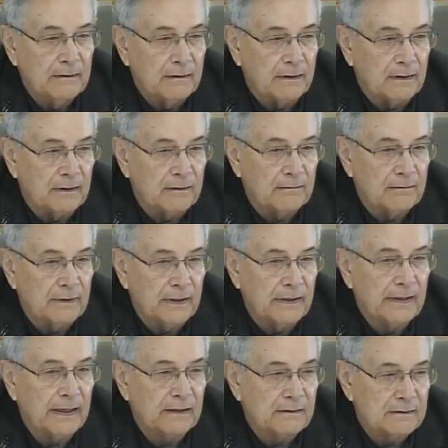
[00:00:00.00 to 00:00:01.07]

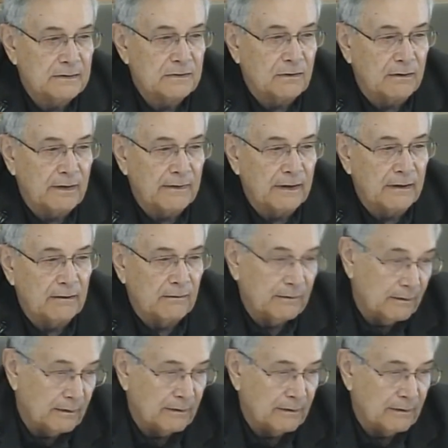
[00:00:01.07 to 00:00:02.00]
that sort of thing,